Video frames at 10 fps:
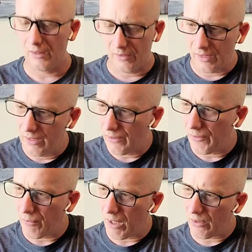the
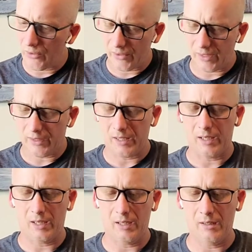different models that they
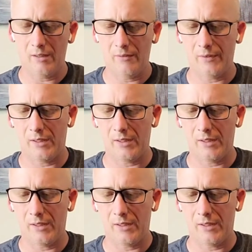have,